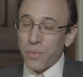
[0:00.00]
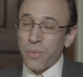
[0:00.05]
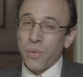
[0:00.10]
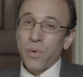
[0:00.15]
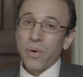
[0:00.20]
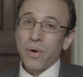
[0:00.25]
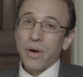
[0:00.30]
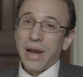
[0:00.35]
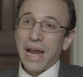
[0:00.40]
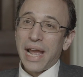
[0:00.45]

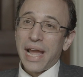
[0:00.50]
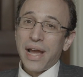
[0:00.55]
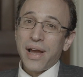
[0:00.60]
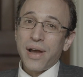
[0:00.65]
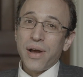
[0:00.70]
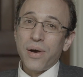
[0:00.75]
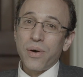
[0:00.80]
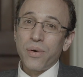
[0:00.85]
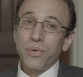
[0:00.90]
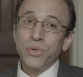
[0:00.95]
Or
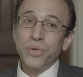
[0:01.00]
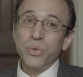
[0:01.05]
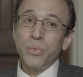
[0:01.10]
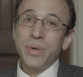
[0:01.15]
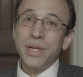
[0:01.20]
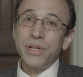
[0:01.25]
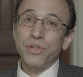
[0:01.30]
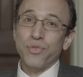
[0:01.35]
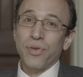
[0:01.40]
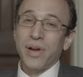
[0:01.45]
how do
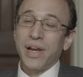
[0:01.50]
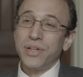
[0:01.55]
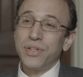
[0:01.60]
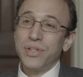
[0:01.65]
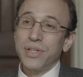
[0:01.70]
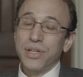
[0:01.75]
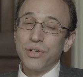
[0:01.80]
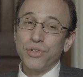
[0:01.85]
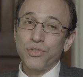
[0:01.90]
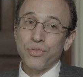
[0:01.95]
we try
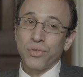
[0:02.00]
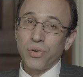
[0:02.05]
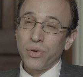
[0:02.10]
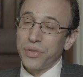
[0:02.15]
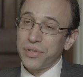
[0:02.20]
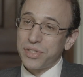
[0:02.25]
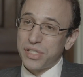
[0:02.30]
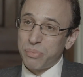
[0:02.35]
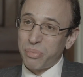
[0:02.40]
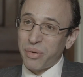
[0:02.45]
to control
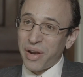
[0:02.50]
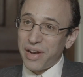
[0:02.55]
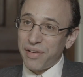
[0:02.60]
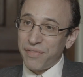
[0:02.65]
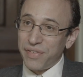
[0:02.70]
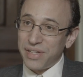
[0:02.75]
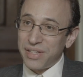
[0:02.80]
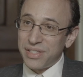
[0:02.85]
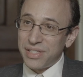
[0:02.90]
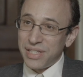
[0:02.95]
the spread
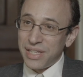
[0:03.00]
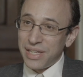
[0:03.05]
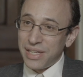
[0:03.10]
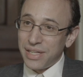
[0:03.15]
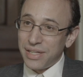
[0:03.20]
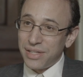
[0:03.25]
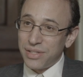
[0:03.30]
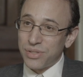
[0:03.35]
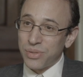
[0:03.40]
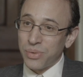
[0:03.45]
of a
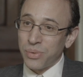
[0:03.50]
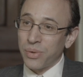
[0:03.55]
disease?